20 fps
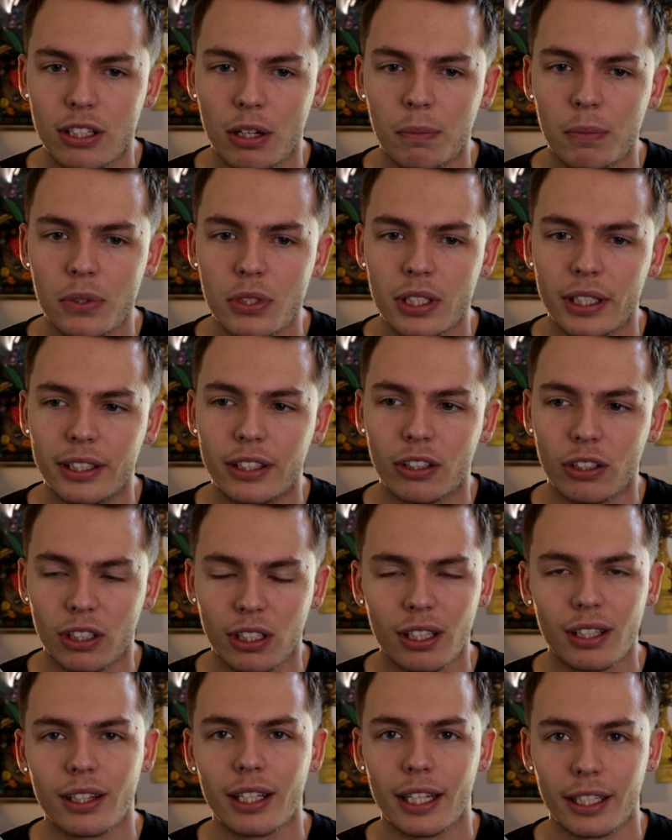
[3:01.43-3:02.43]
almost like they're
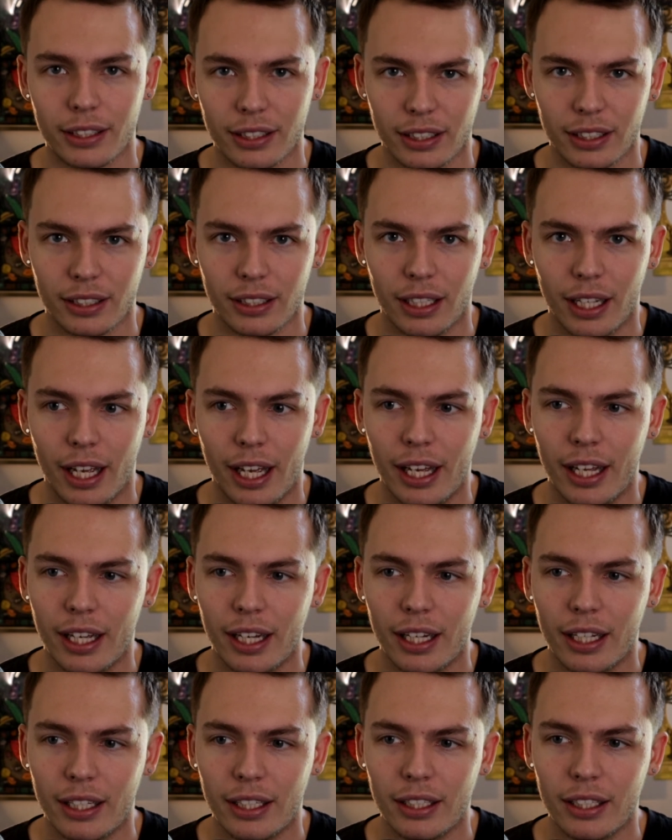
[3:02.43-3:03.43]
collecting,
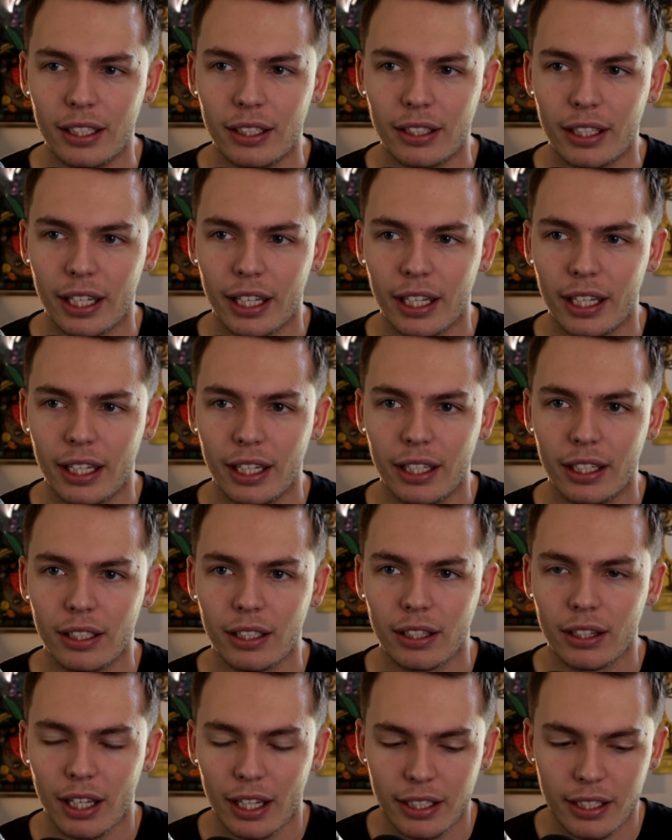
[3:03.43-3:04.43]
and they
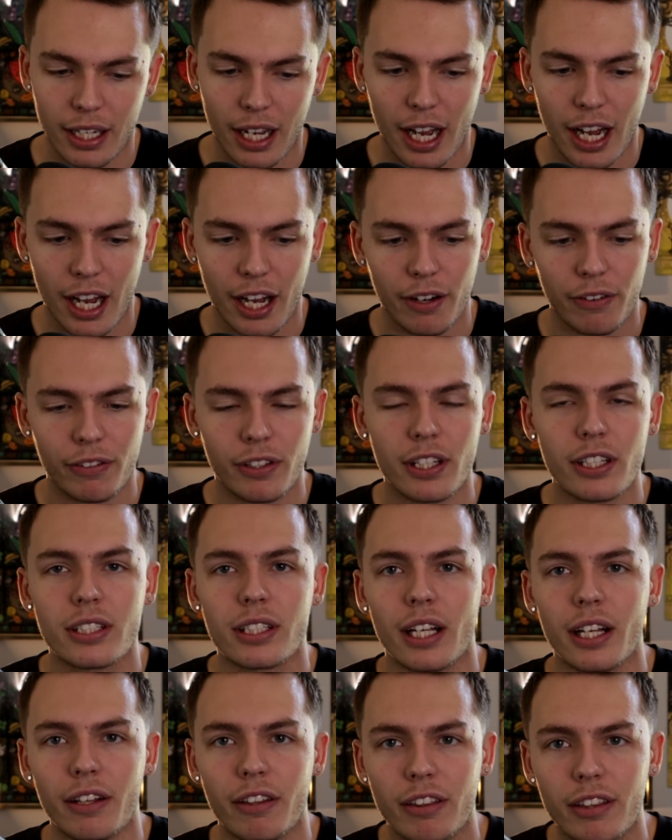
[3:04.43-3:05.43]
like to have this
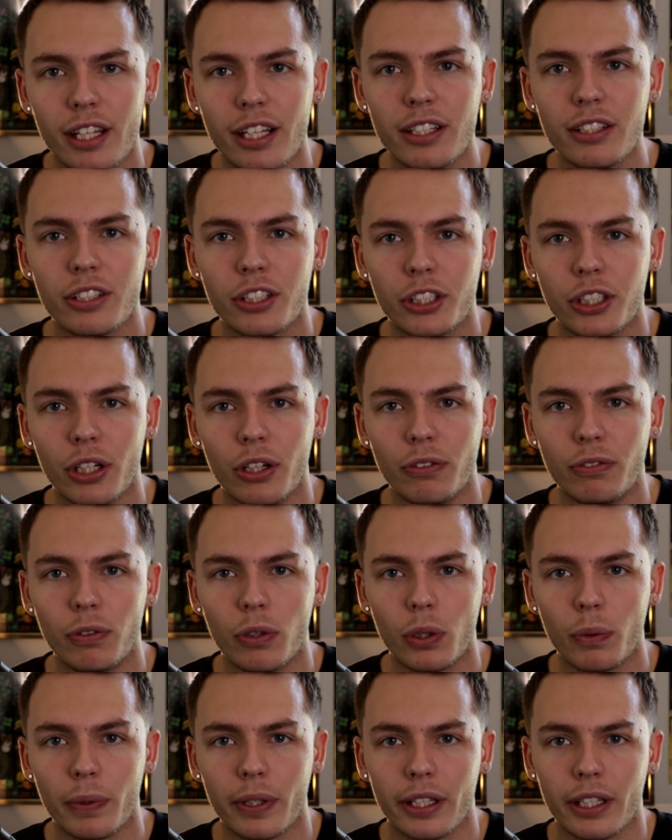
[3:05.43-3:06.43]
like thing to show for
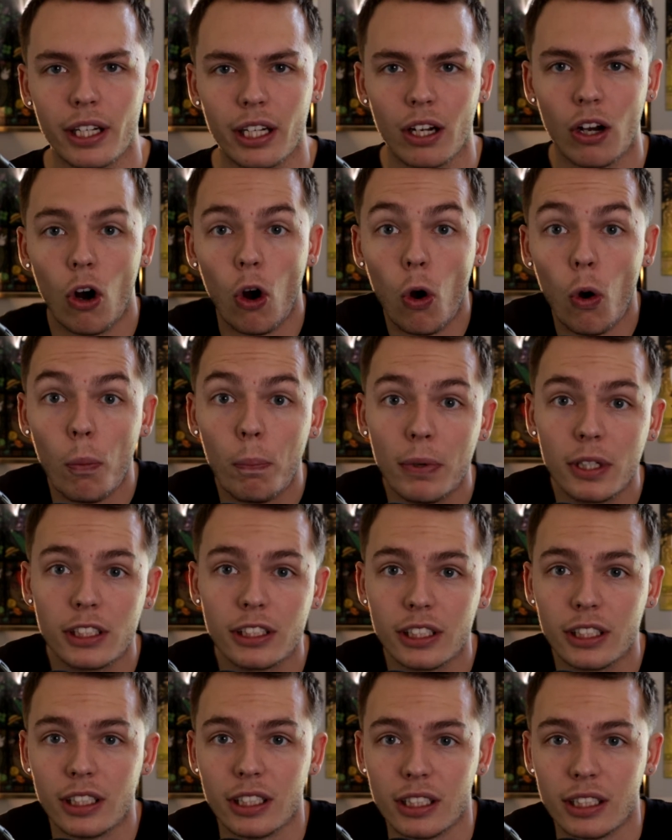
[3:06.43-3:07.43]
where they got a whole bunch
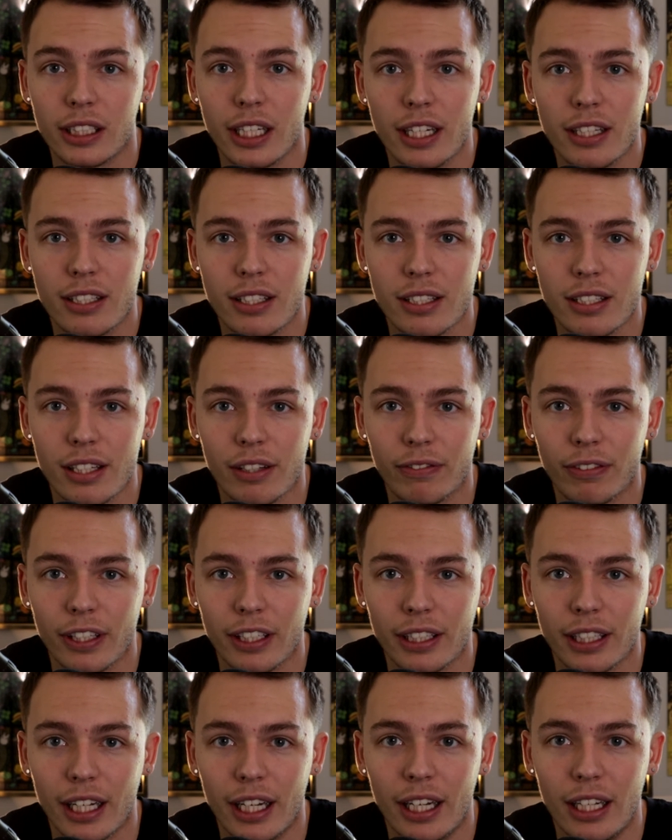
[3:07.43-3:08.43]
of these skins and stuff like
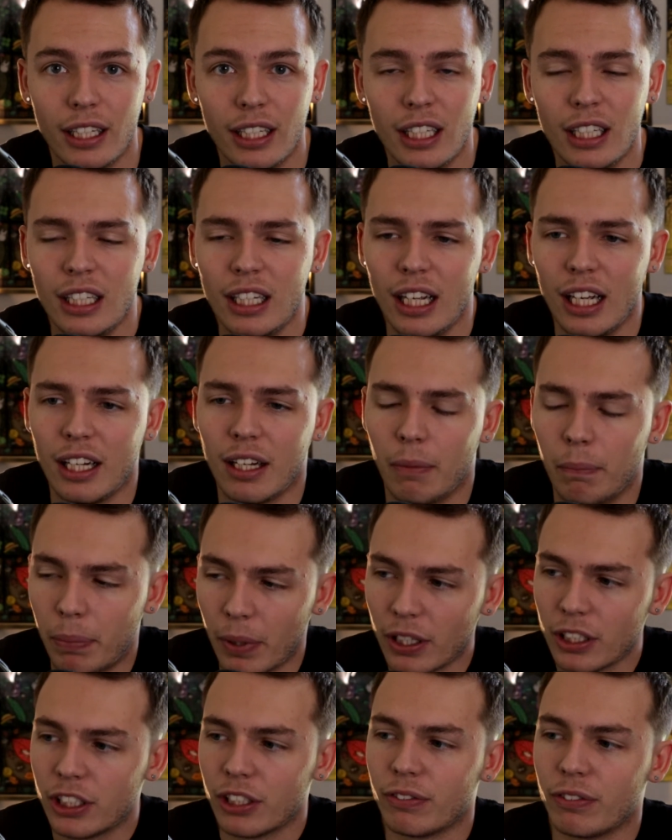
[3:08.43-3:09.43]
that, and a
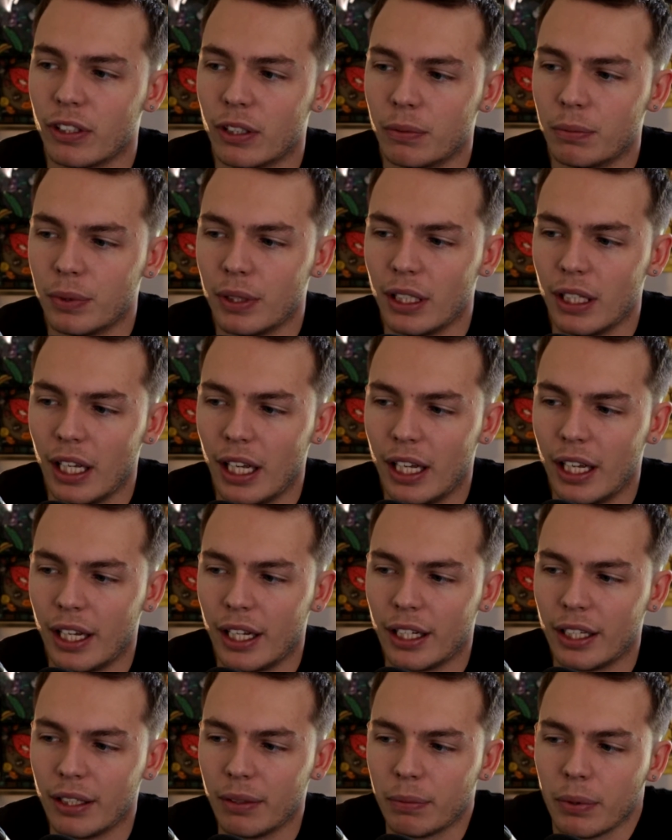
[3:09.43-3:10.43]
bunch of them,
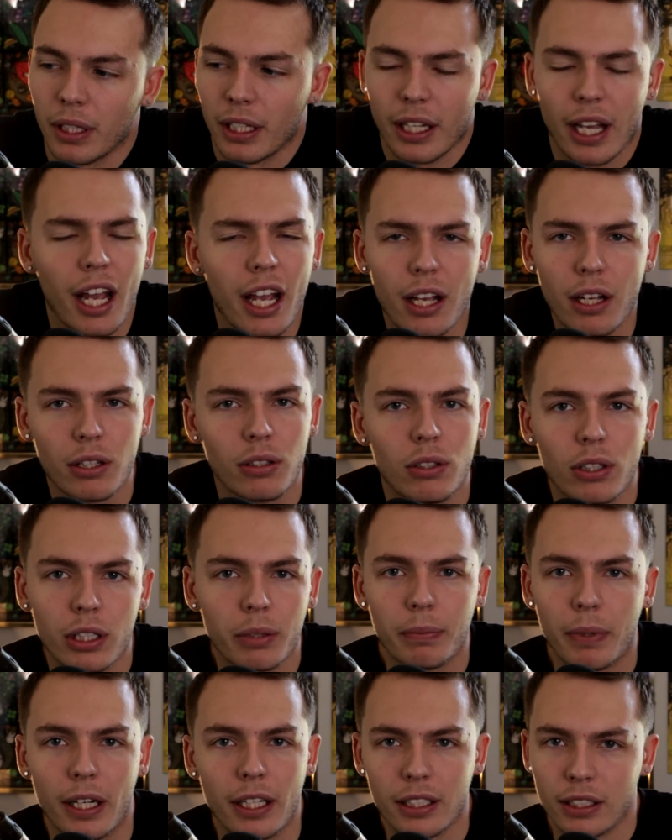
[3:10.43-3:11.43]
and be like, hey, look at
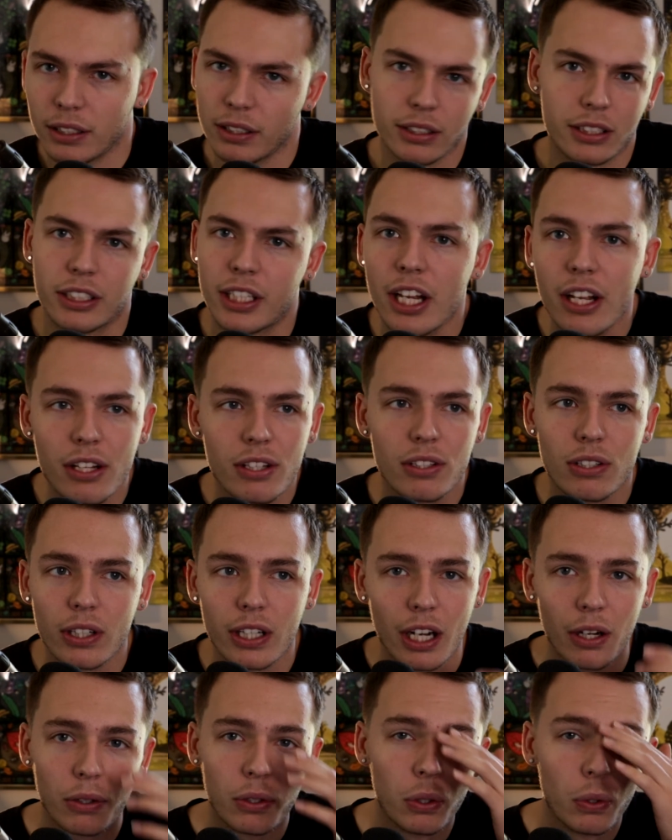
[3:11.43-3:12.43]
my skins, look
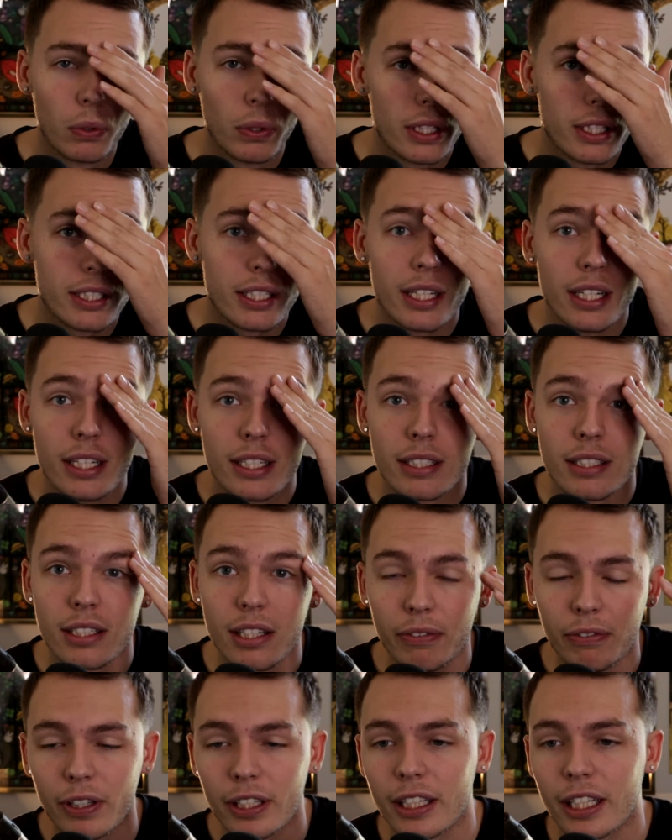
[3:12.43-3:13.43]
how cool this is and
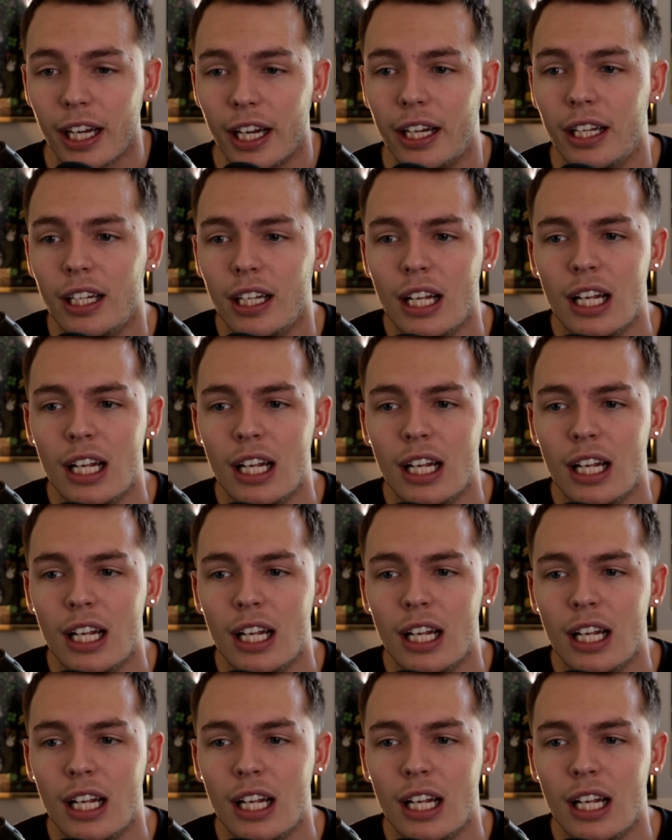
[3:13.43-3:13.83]
stuff like that.